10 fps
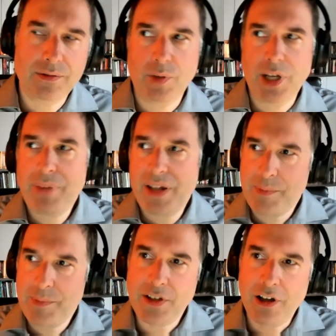
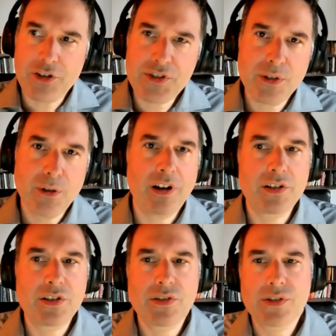pandemics are so
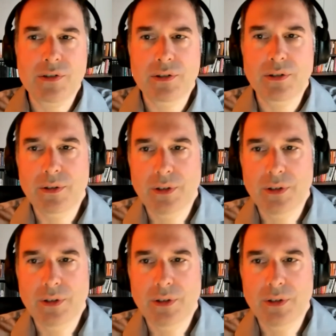hard to